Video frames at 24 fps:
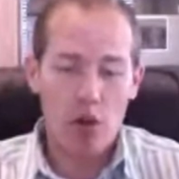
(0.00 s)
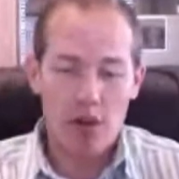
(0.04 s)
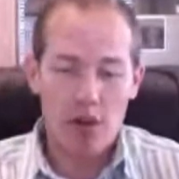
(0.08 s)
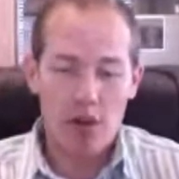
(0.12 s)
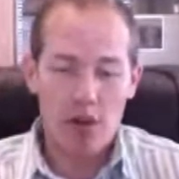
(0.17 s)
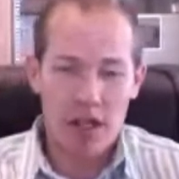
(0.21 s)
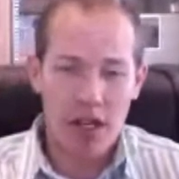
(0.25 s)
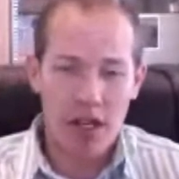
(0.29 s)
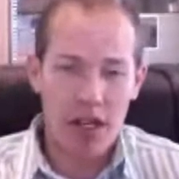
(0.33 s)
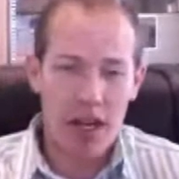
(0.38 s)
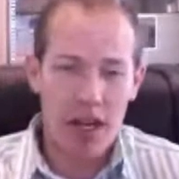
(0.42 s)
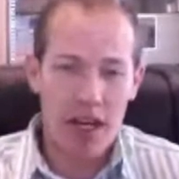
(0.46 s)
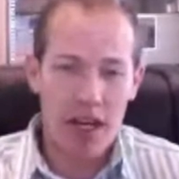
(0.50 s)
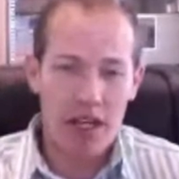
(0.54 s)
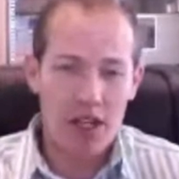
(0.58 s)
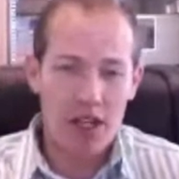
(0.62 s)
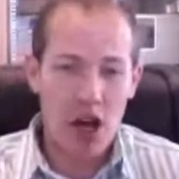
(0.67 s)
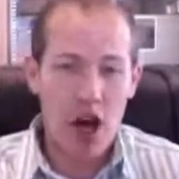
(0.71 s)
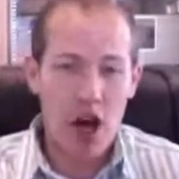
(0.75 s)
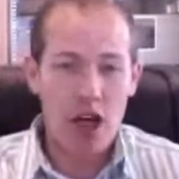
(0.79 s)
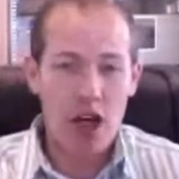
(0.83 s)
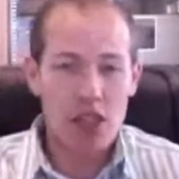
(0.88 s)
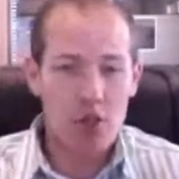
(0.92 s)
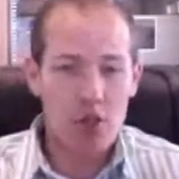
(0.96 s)
was to connect
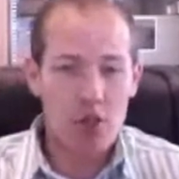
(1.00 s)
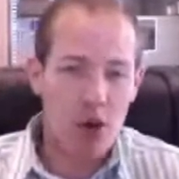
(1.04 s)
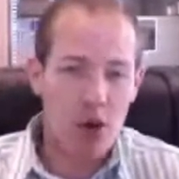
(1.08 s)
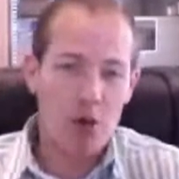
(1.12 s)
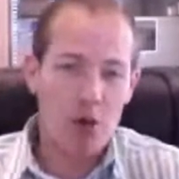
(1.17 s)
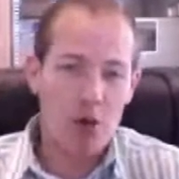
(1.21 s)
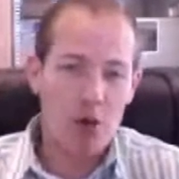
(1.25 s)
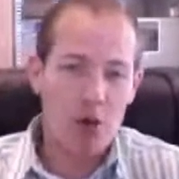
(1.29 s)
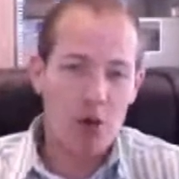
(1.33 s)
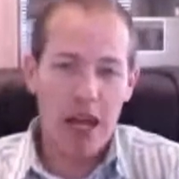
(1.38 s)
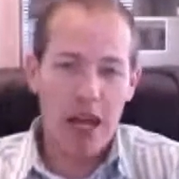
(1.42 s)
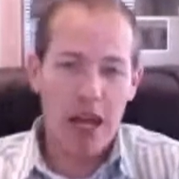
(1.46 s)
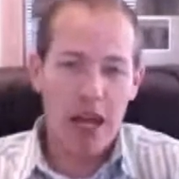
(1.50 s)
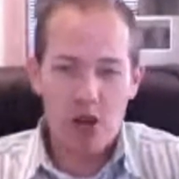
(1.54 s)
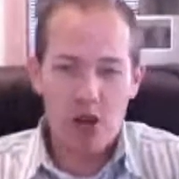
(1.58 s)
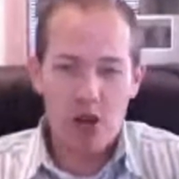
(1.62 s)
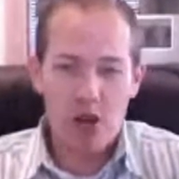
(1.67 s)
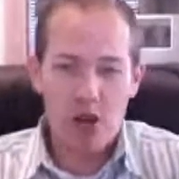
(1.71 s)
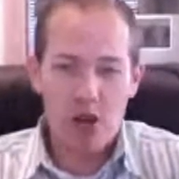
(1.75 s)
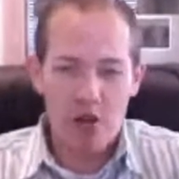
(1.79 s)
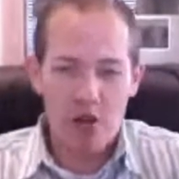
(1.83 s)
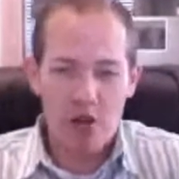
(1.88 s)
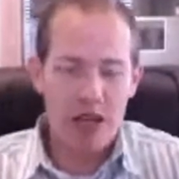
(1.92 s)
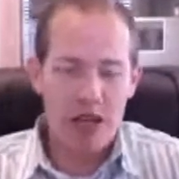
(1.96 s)
entrepreneurs to
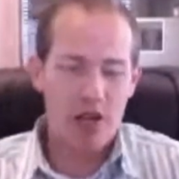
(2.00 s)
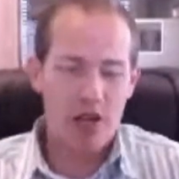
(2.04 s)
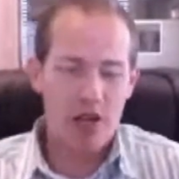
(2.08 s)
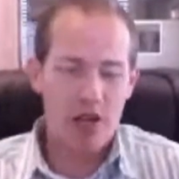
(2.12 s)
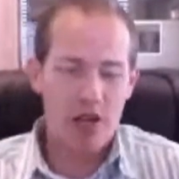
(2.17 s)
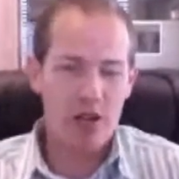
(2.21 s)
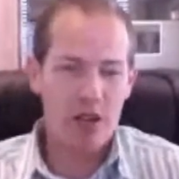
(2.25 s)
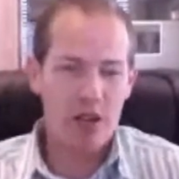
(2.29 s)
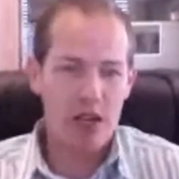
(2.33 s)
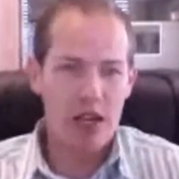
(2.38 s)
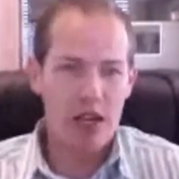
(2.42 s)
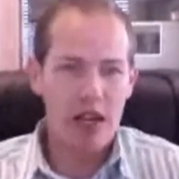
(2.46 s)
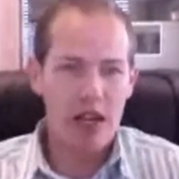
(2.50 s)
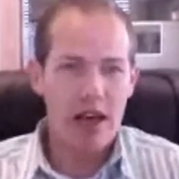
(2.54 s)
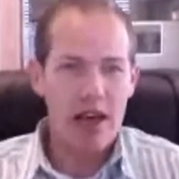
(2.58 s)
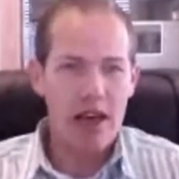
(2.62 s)
angel investors.